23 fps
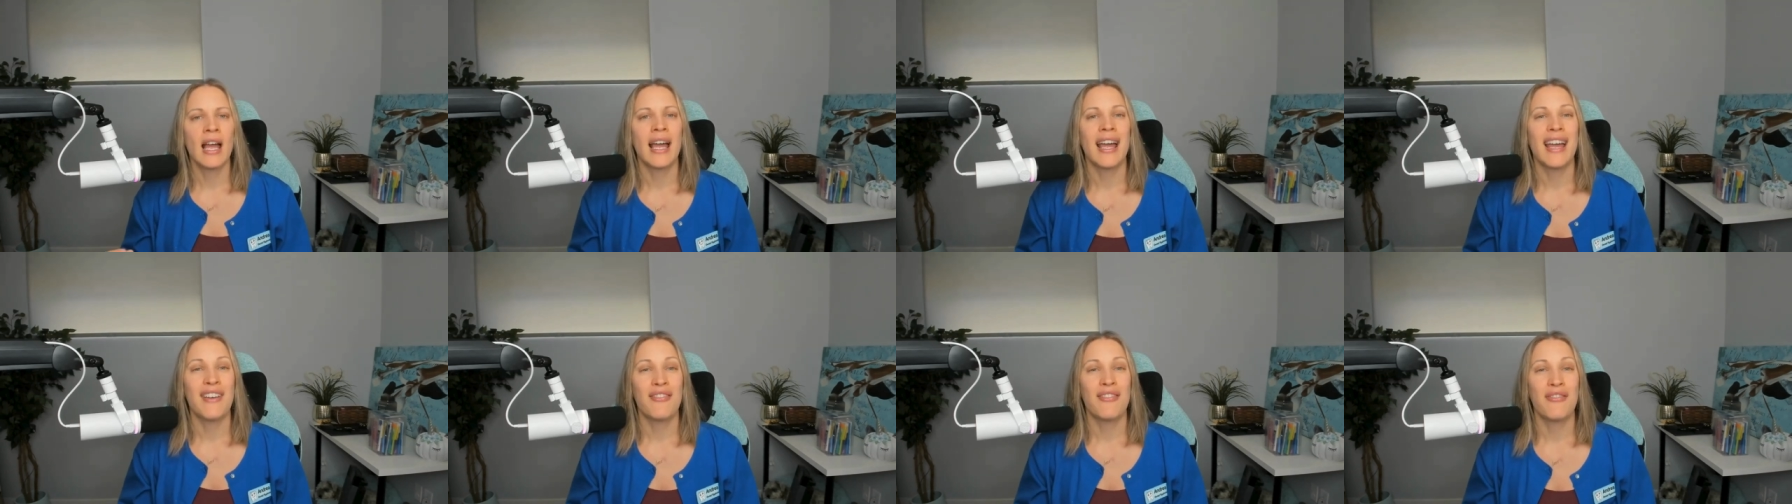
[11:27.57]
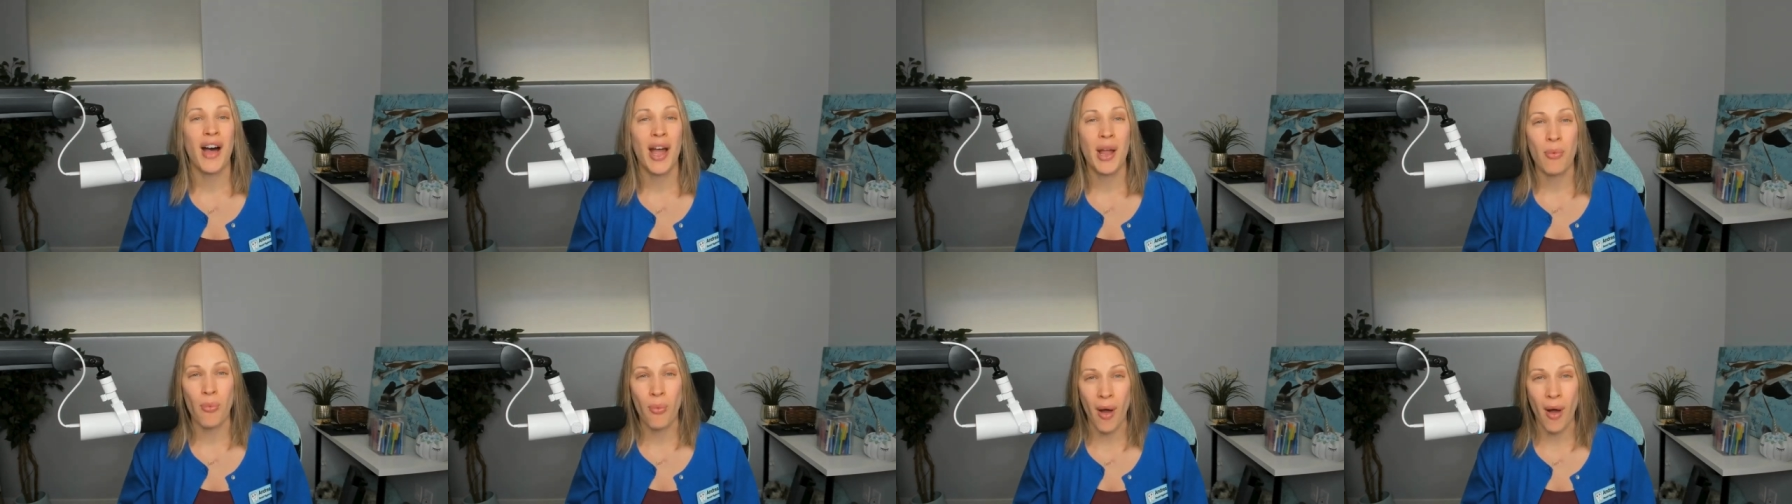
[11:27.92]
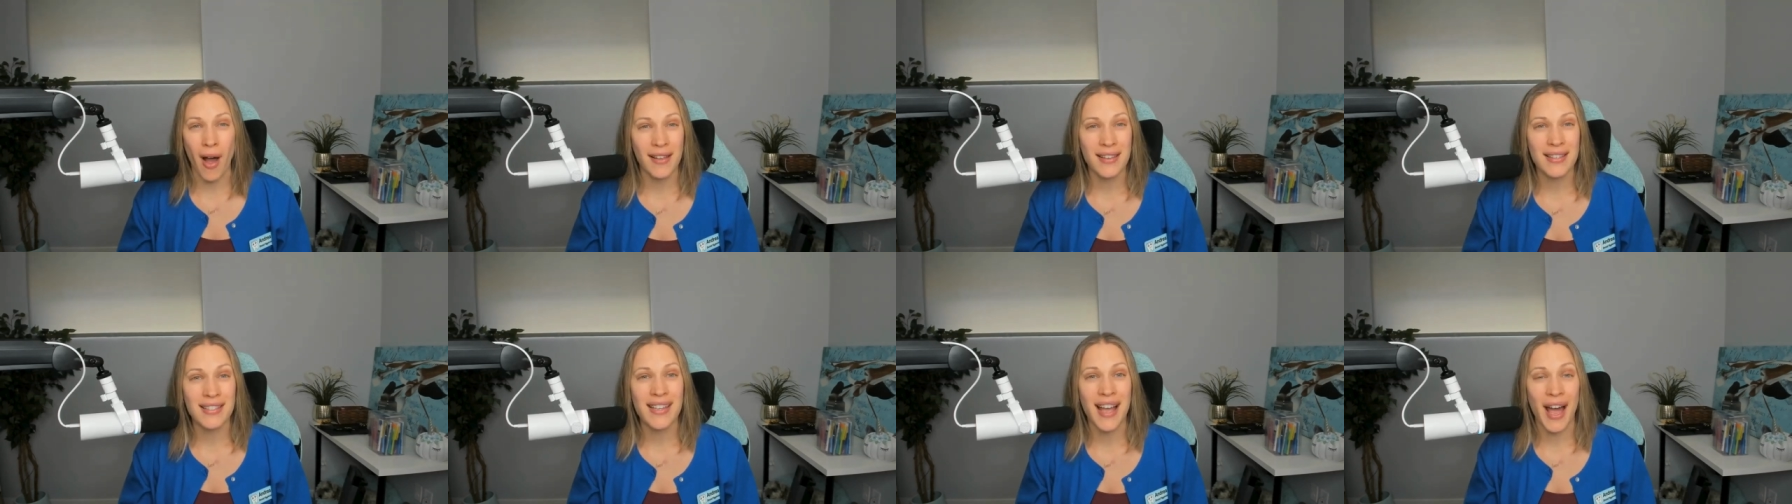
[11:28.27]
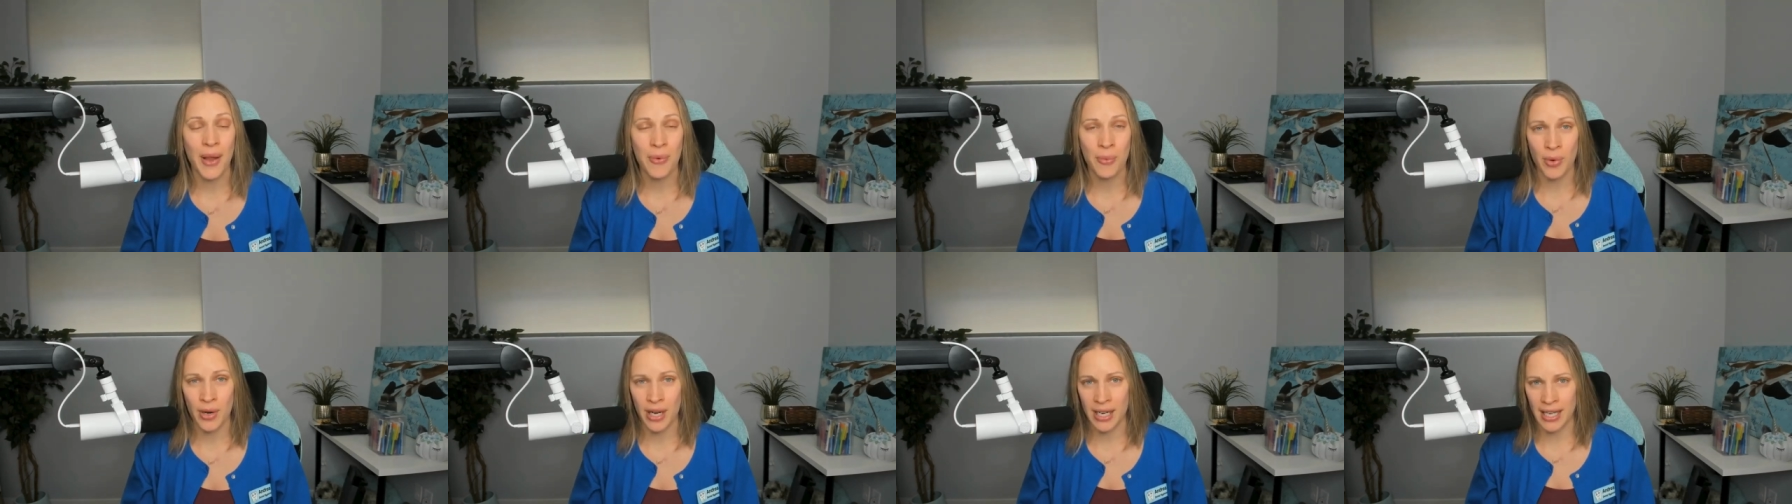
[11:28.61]
If I was, I
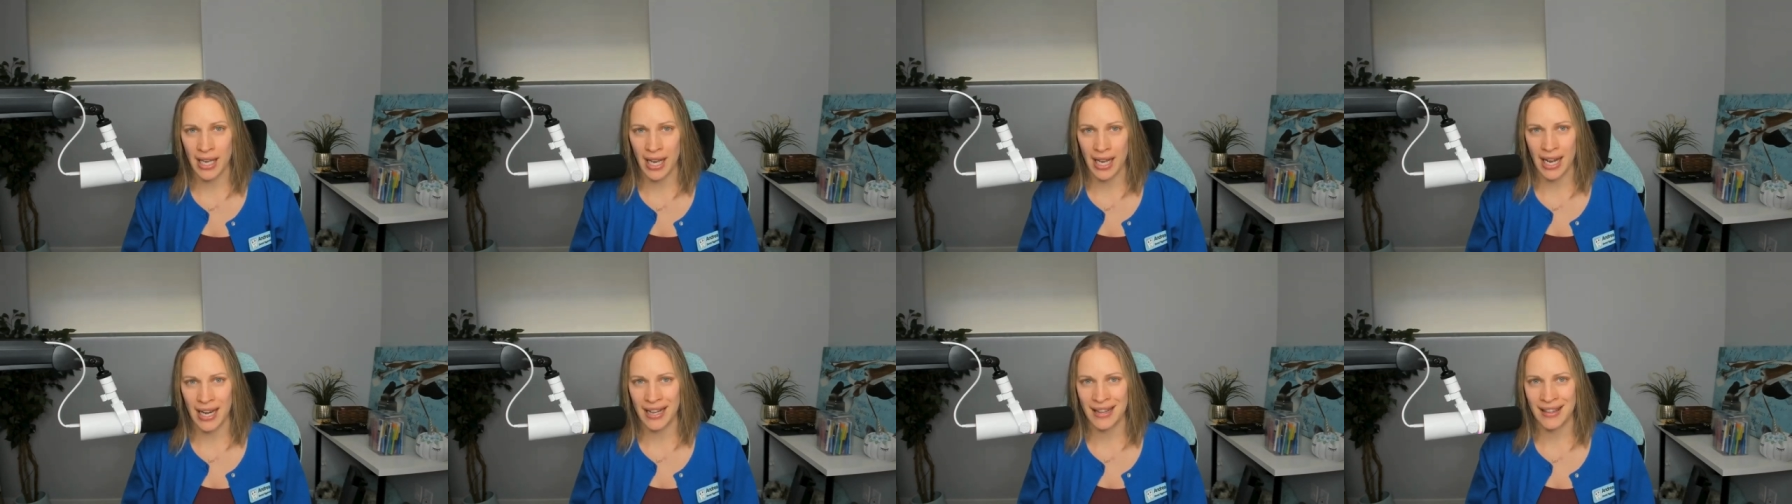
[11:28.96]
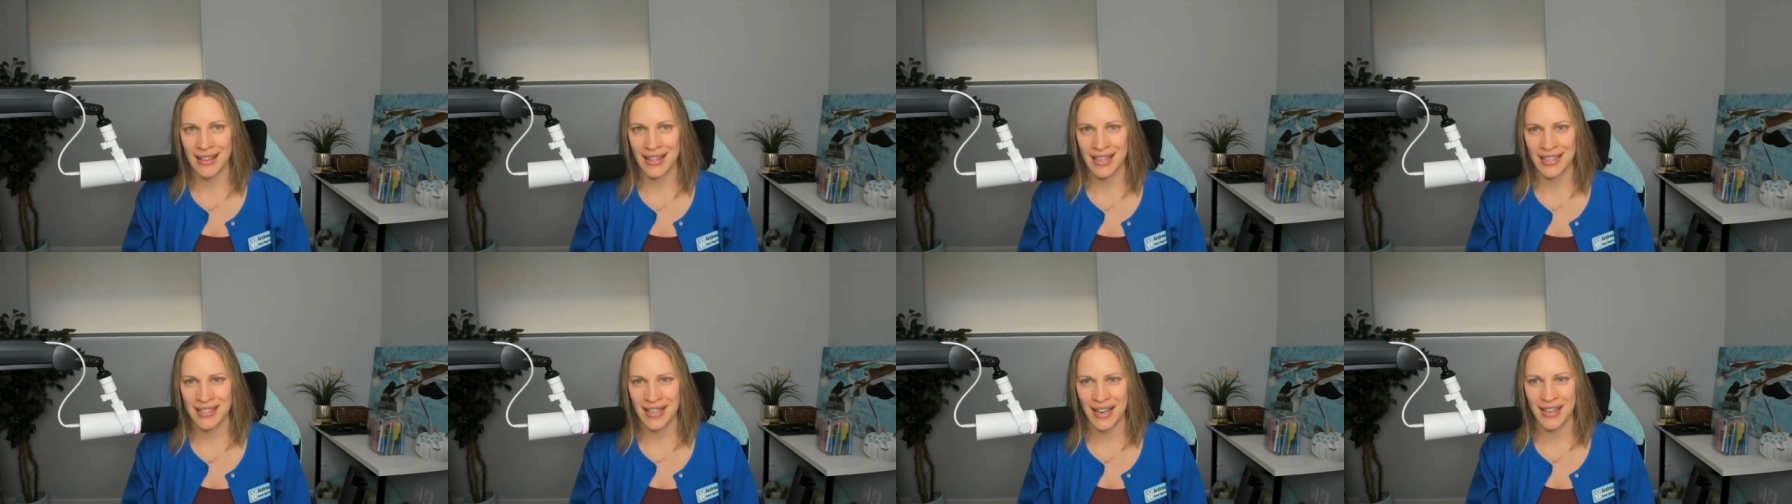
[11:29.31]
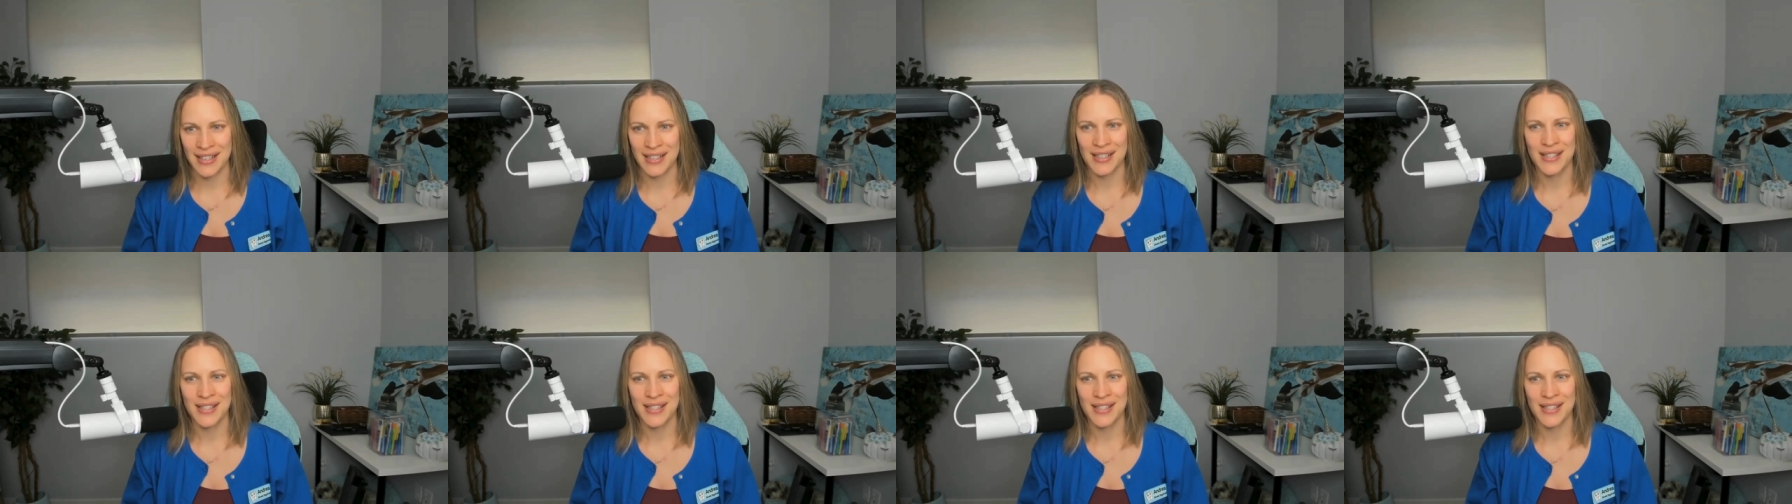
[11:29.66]
wouldn't get anything done.